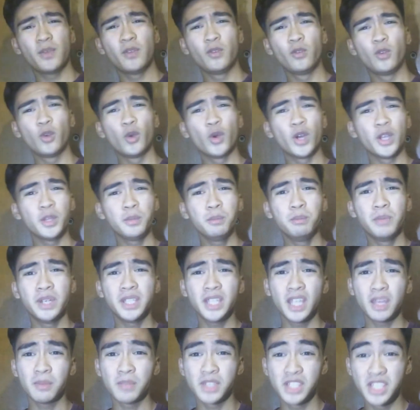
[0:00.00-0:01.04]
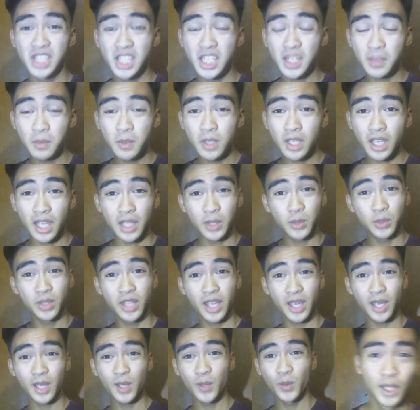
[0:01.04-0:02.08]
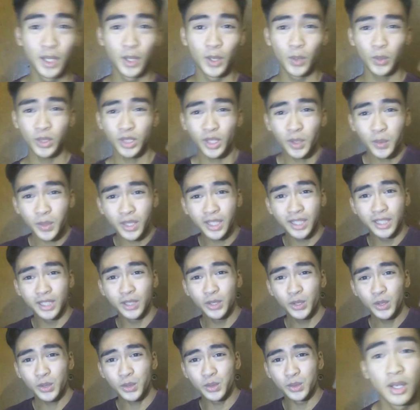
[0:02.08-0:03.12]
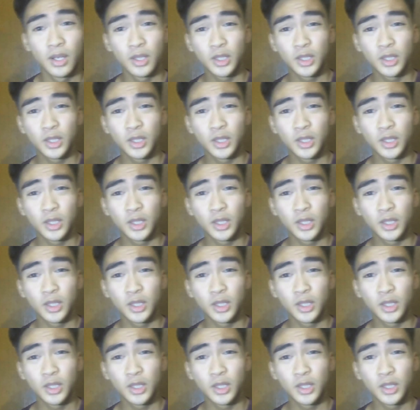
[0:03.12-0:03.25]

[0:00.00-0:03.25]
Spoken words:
everyone? My name is GB and today, what are we gonna do?